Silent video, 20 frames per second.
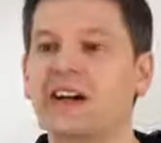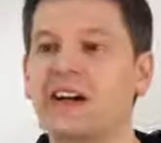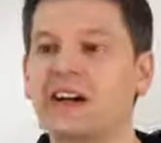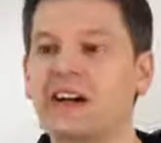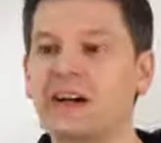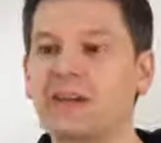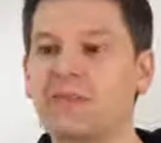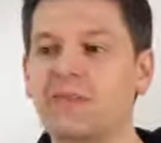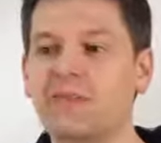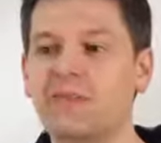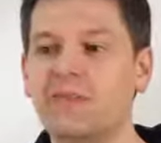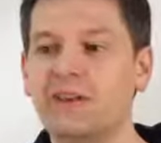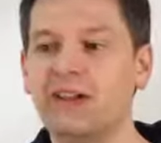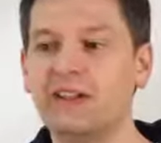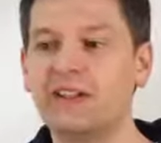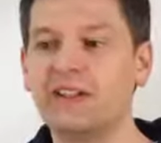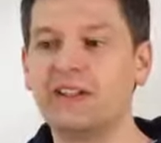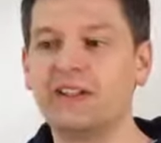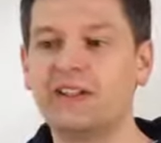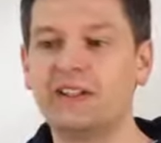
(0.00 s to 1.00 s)
um,
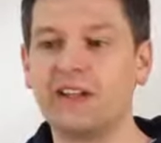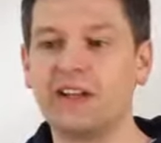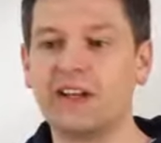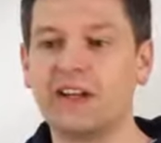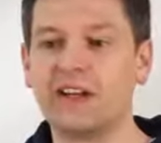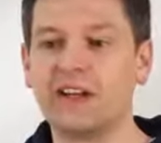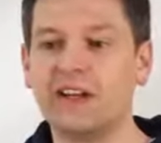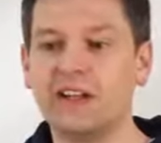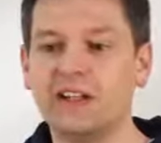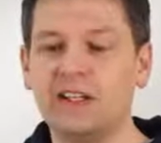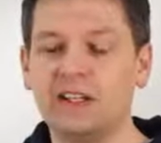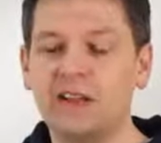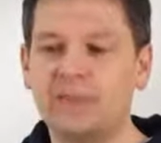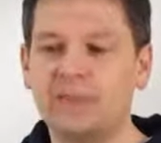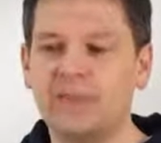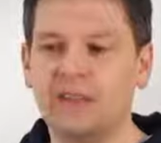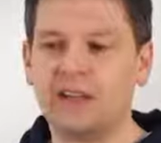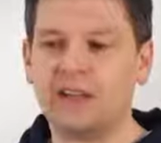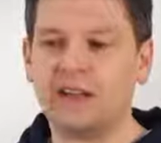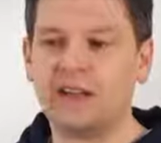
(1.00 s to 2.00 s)
and uh,
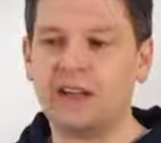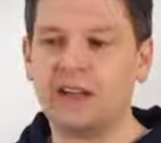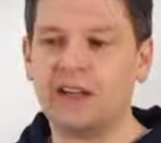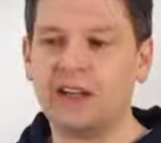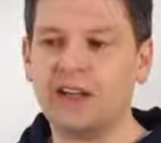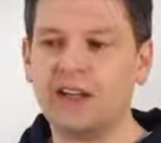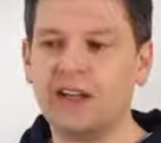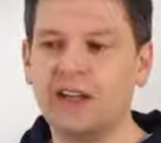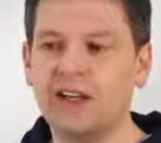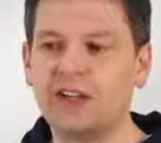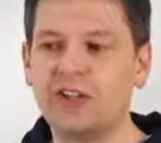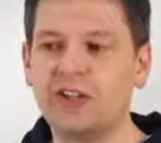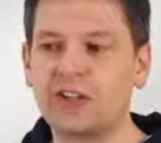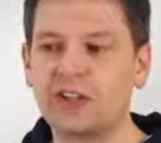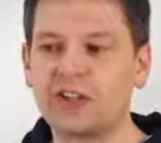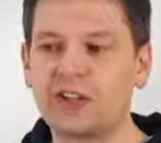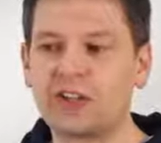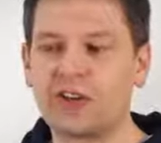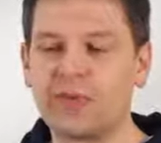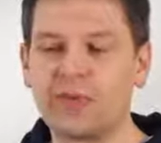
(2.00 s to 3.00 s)
and
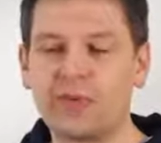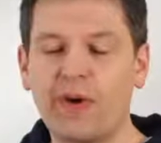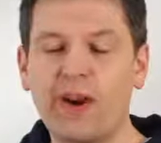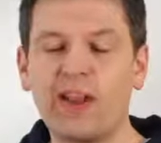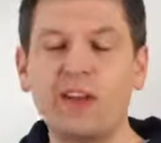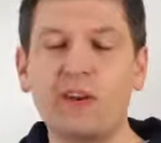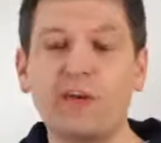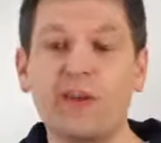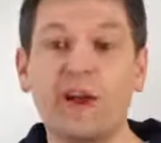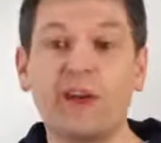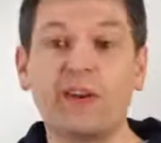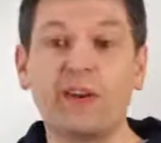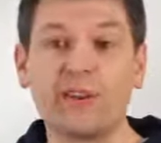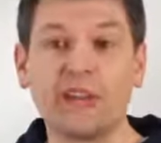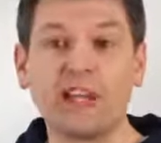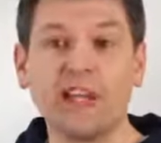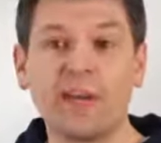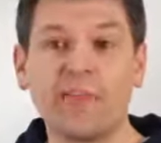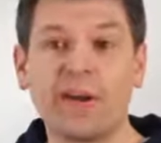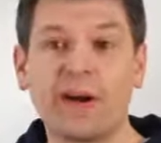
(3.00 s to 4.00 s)
just sort of break away and
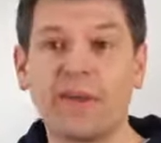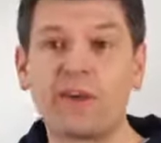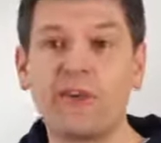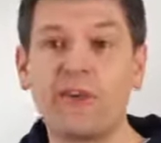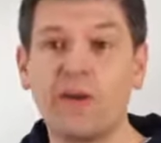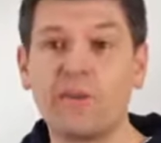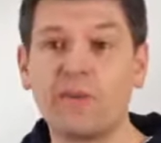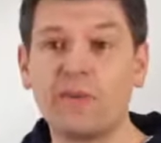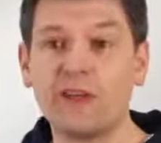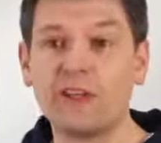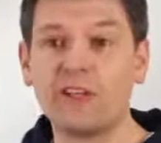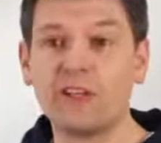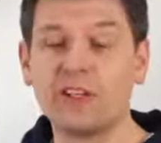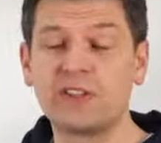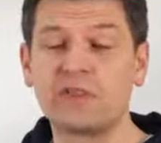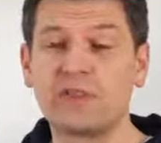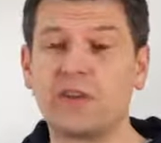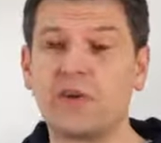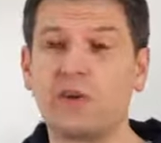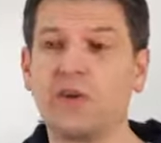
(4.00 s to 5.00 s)
think about your own
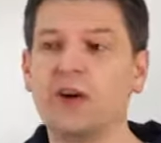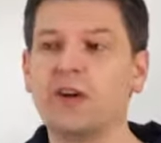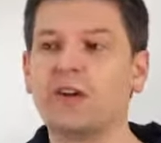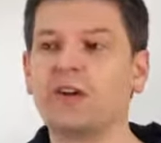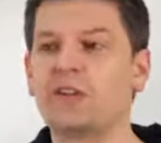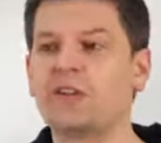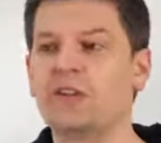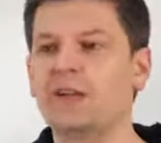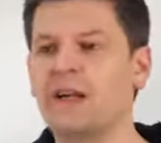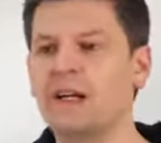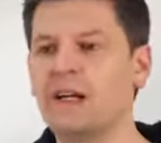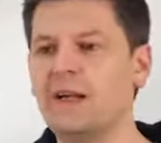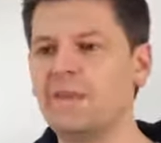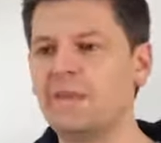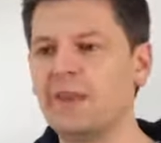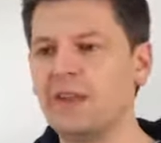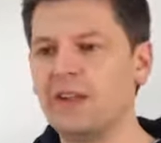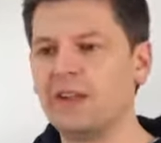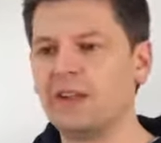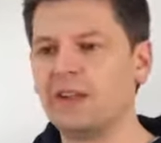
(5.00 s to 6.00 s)
business for a while.
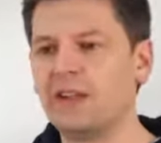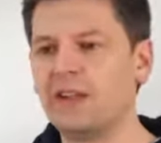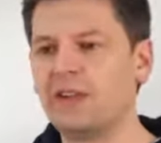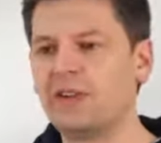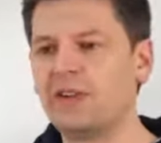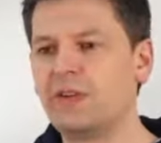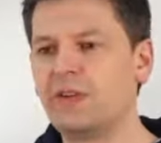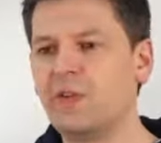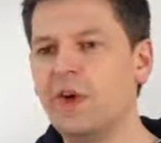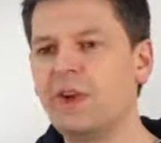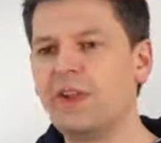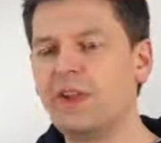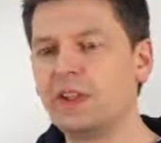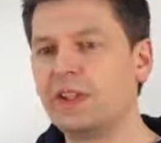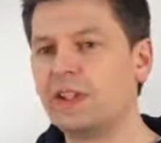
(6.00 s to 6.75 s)
Um, the, the, one